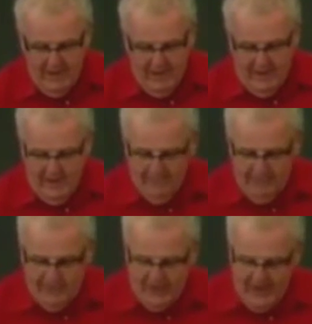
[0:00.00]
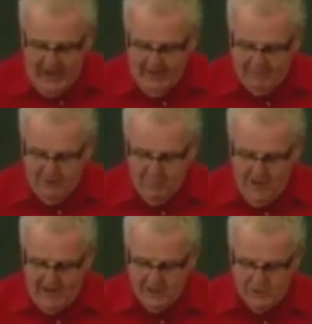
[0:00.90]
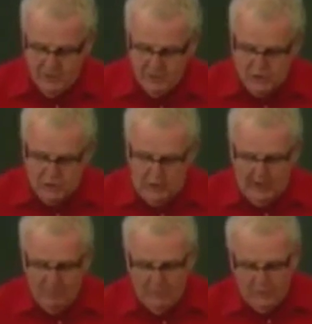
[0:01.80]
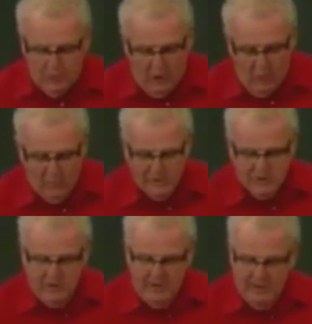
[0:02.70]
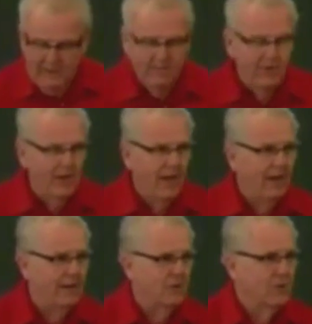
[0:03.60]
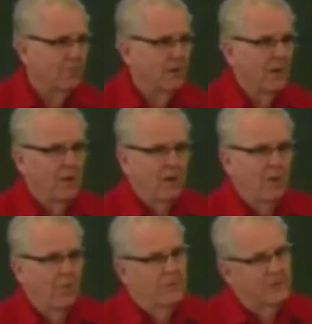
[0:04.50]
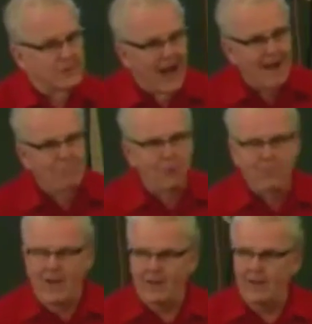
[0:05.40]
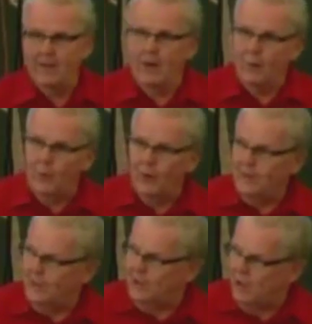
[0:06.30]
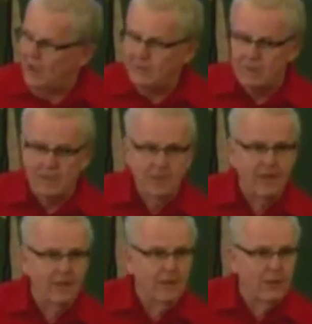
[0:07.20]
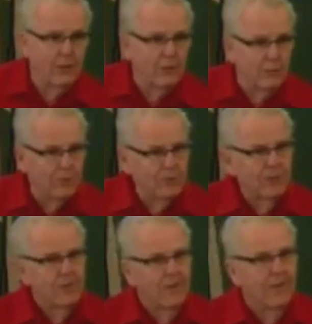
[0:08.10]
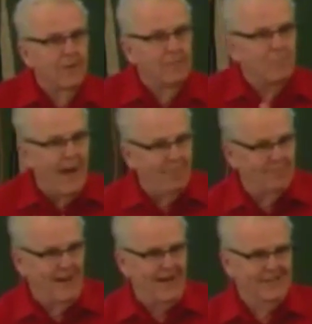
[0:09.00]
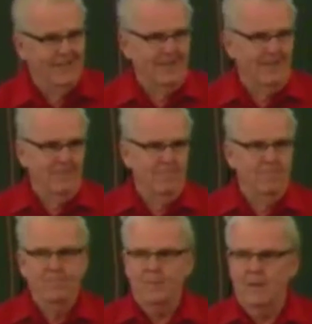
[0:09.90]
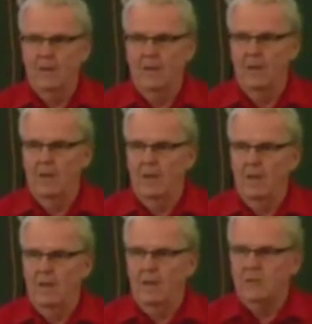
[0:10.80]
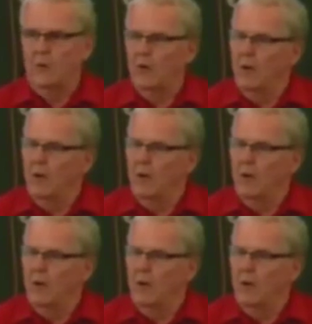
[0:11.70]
everything I have commanded you, and surely I'm with you always to the end of the age. Disciple making, according to Jesus, includes baptizing them. So